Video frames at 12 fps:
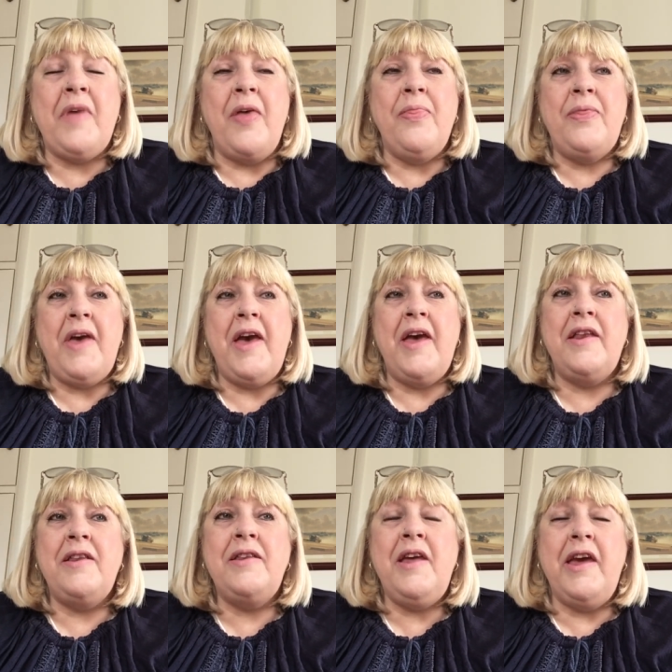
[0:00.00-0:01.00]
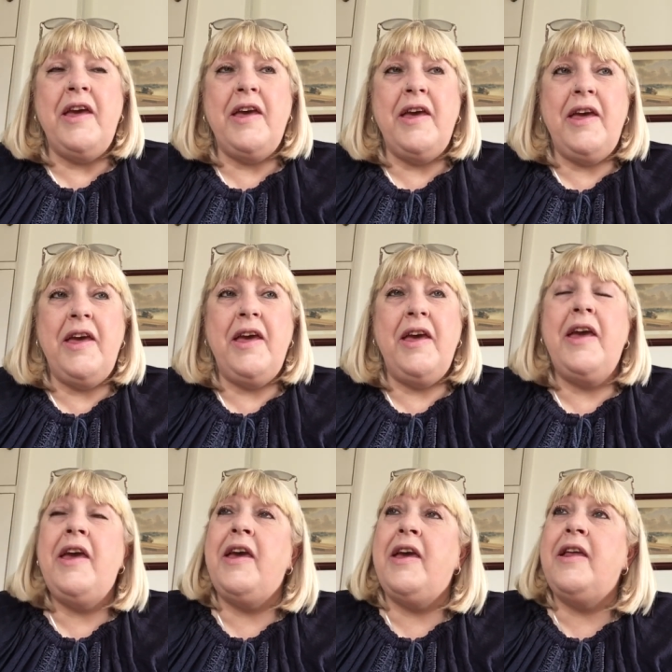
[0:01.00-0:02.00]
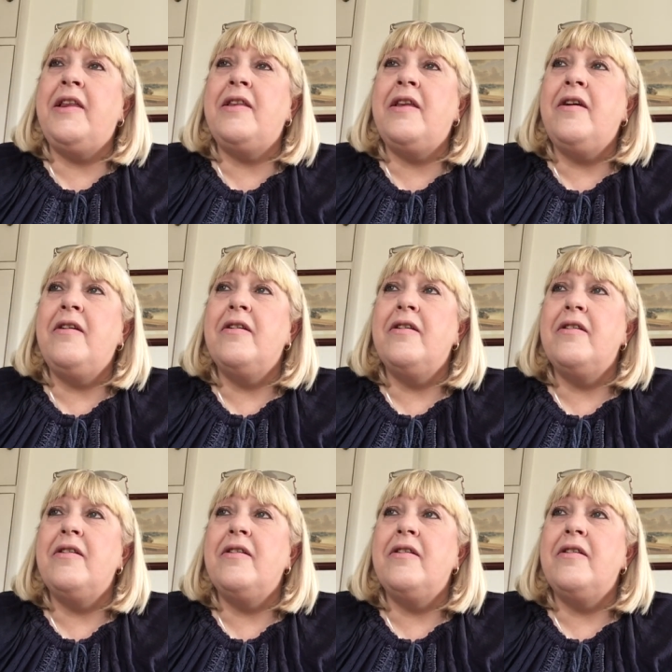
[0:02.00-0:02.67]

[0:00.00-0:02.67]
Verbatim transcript: then in